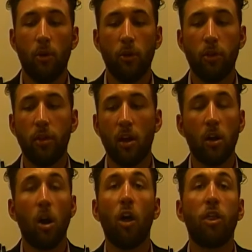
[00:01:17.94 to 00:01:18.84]

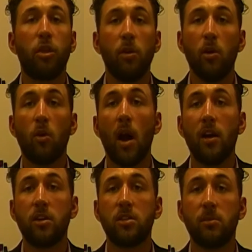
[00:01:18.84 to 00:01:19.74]
All three
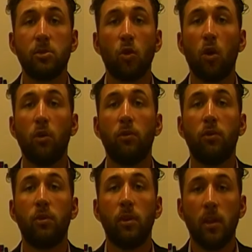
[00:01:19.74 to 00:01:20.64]
require some sort
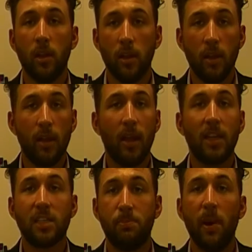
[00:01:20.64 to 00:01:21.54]
of
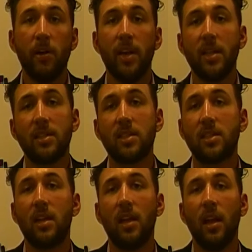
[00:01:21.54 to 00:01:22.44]

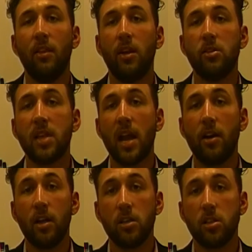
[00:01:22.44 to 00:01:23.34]
experience in those
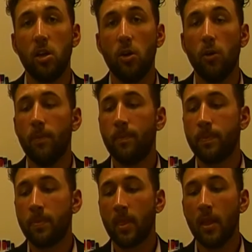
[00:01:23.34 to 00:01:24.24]
areas too.
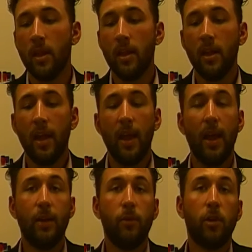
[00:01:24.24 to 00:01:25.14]

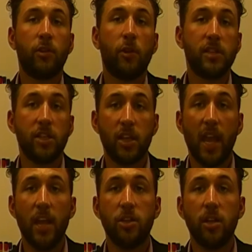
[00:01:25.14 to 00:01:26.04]
As far as
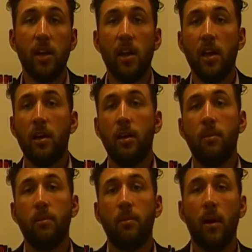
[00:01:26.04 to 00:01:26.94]
education,
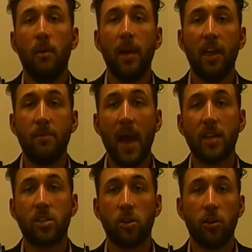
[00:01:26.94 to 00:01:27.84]
a
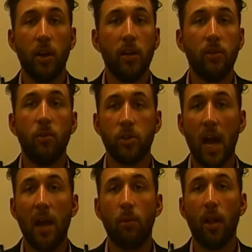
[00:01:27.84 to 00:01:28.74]
mathematics degree,
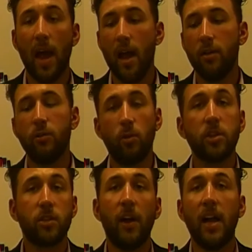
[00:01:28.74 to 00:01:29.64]
which I will have,
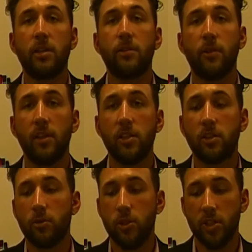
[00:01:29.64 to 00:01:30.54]
will suffice for
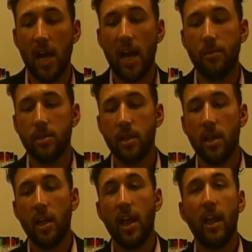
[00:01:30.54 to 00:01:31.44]
these three jobs.
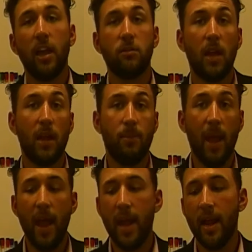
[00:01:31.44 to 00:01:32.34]
And
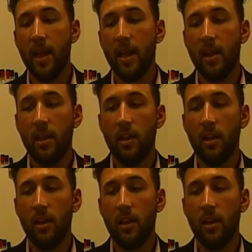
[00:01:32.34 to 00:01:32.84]
pay,